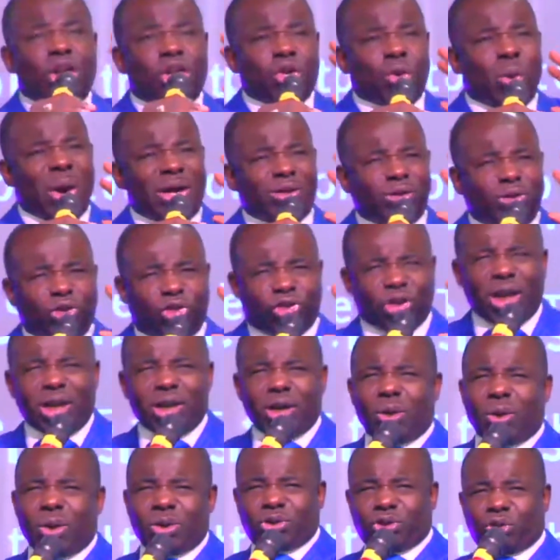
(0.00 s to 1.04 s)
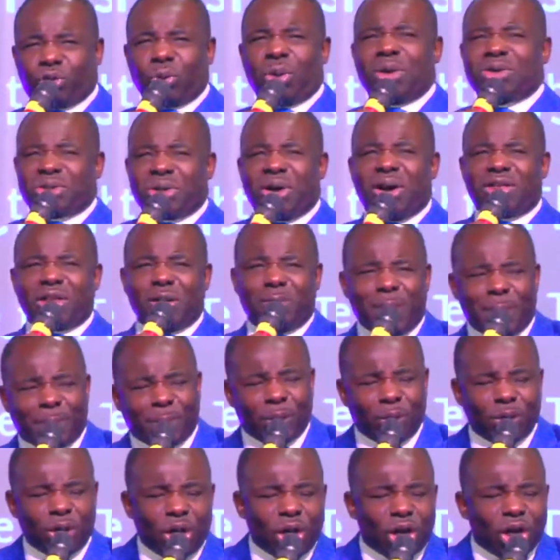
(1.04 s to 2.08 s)
you are generous towards other
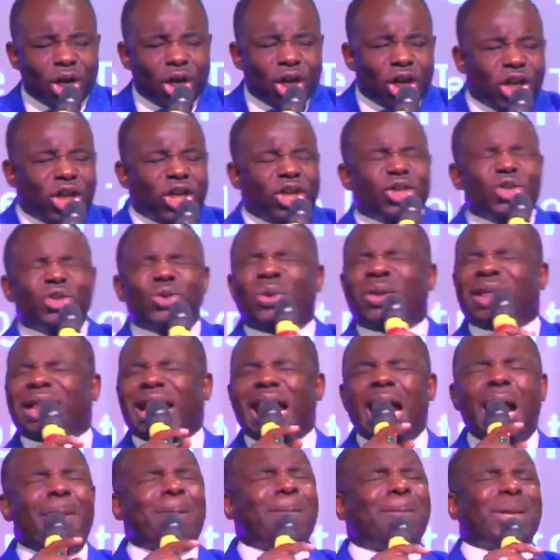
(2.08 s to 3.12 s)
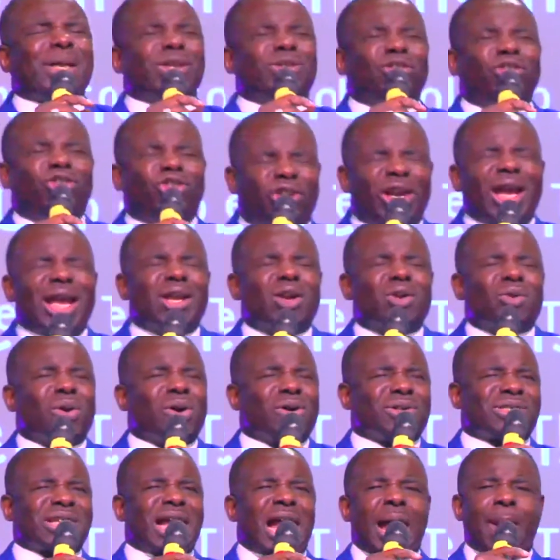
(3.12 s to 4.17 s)
people, you can't be
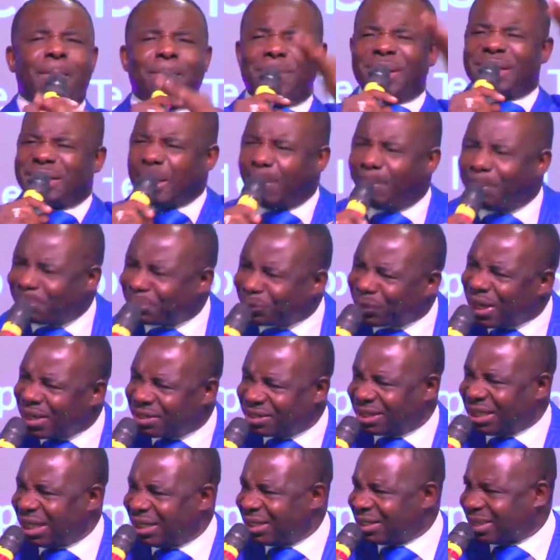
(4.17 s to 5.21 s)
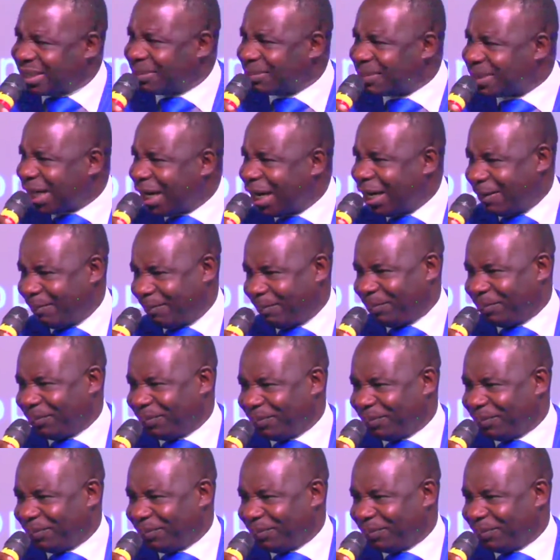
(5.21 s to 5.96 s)
generous and be depressed at the same time.